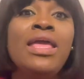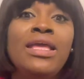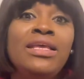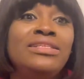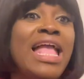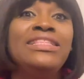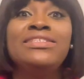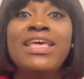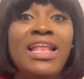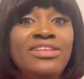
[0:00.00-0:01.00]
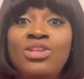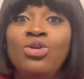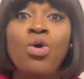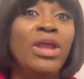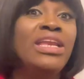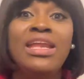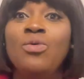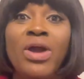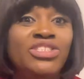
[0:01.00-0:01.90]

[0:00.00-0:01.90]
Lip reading: it's like this girl is not going anywhere,